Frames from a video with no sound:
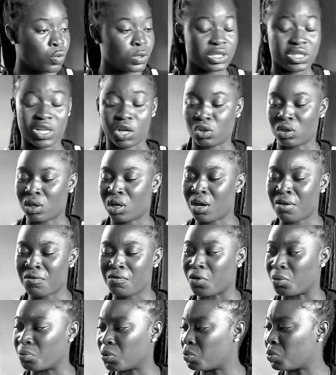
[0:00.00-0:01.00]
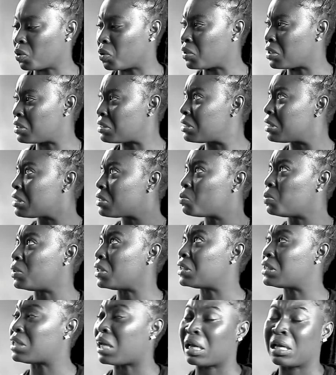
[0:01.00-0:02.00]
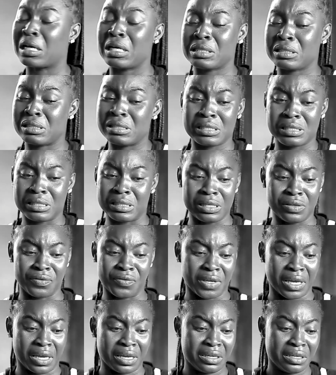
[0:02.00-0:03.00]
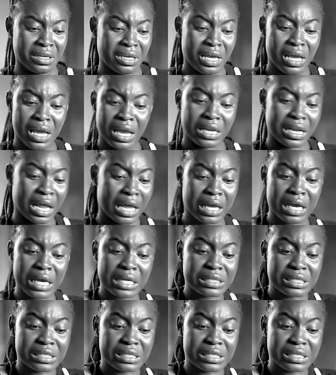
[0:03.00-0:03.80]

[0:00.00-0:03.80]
True love endures through trials and tests.